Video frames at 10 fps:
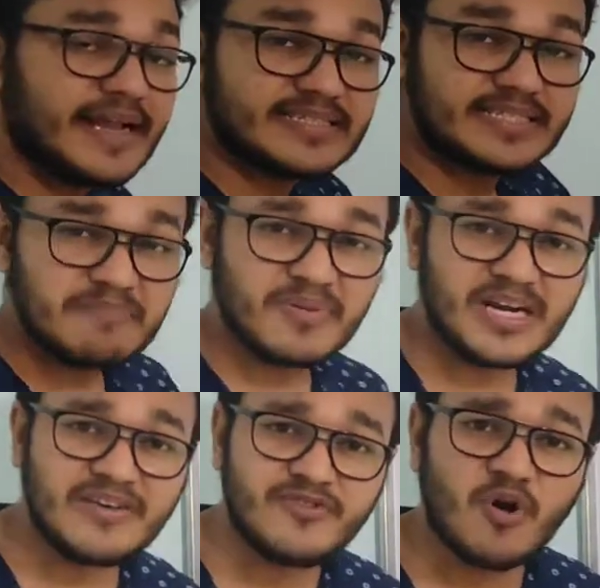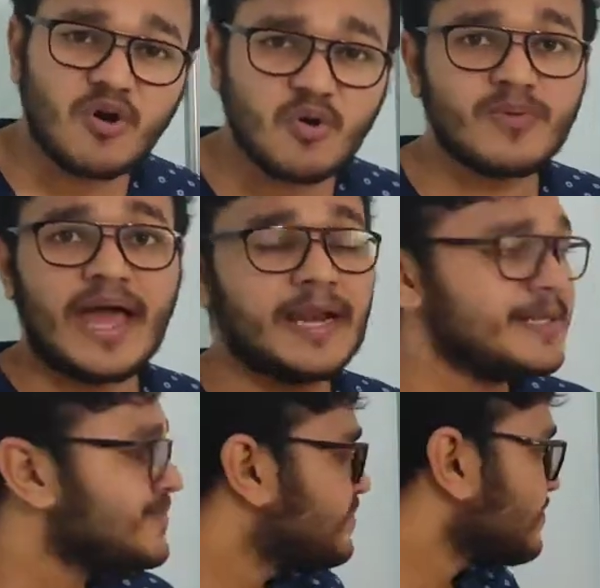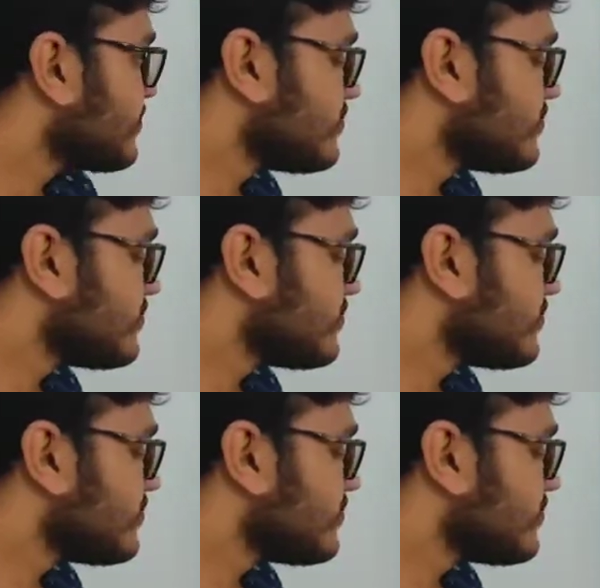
has a simple leaf. You all know that